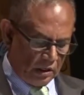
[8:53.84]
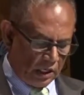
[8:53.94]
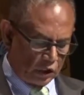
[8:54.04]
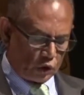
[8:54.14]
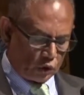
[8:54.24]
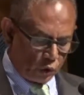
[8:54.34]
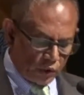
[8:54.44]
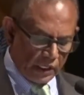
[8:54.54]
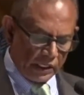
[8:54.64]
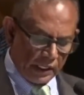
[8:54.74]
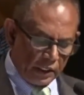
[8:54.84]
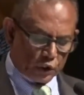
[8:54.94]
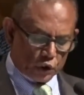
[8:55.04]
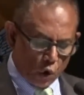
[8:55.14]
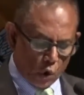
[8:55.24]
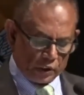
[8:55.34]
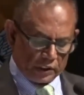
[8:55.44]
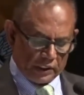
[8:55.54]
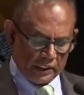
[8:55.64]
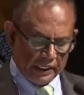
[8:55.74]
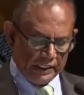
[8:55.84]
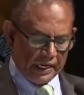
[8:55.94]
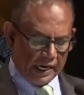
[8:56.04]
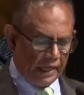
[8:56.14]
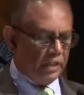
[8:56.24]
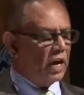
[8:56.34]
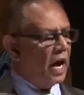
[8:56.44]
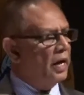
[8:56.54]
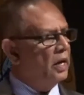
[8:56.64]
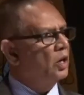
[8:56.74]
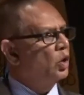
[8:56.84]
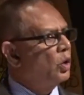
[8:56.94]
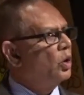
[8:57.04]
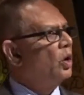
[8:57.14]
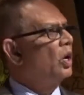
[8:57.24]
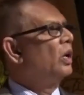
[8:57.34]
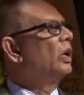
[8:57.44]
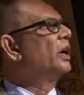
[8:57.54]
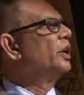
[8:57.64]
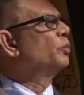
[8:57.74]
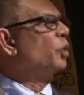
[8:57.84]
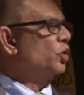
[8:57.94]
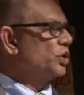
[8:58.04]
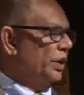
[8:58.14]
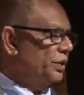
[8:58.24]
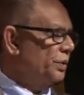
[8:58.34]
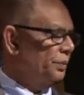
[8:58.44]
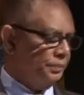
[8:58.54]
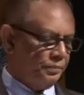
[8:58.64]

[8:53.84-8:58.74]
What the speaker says: The student is soaked in the entire learning process.